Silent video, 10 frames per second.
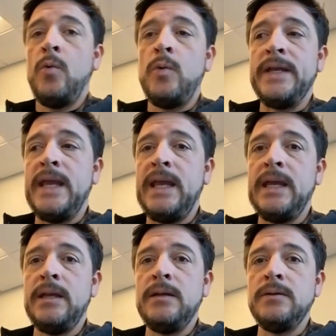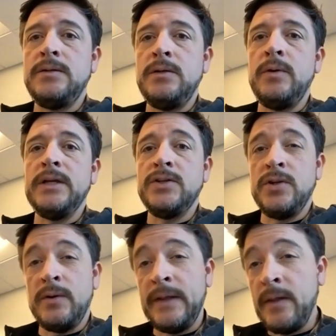We can't do it
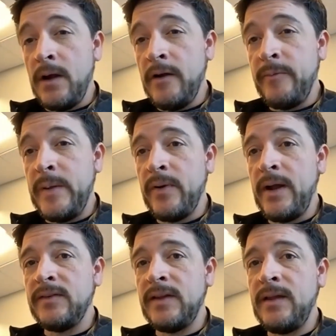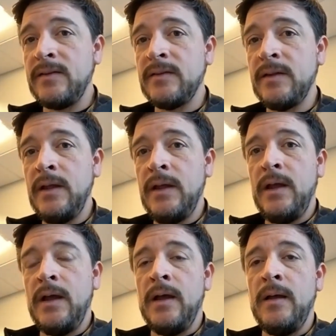during the RFP process.
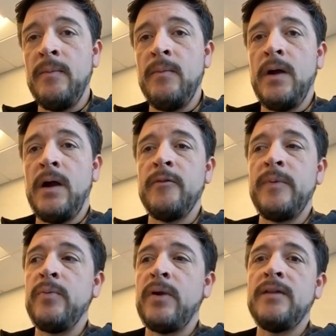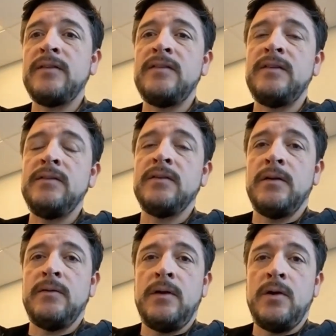RFP processes
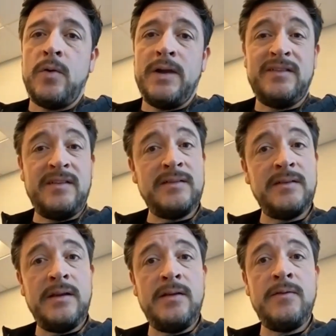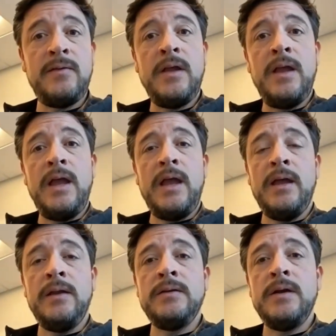are quite sensitive,
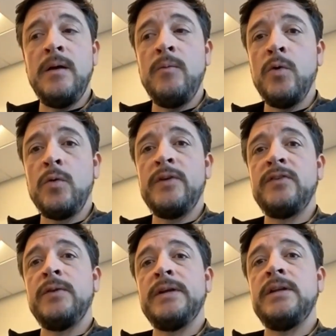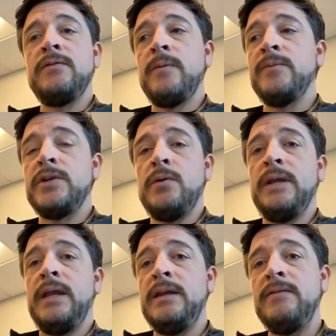and we're restricted from
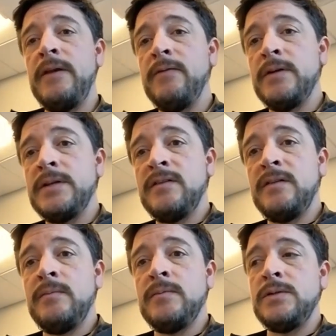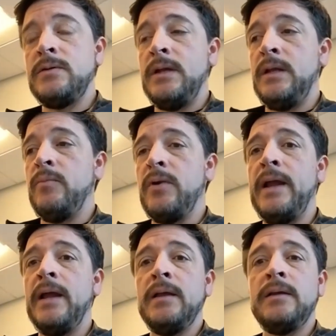showing any favoritism to any
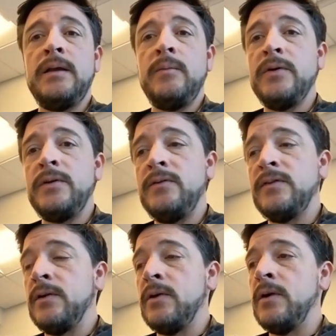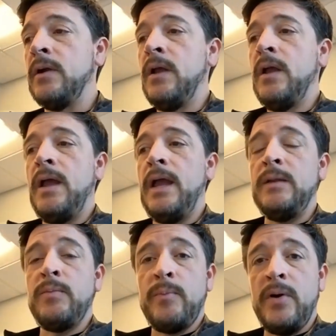brand, any producer,
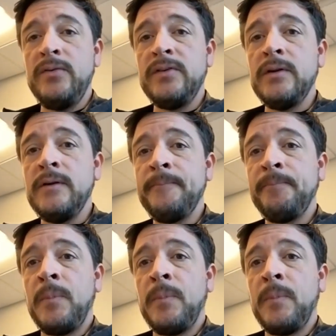any proposer.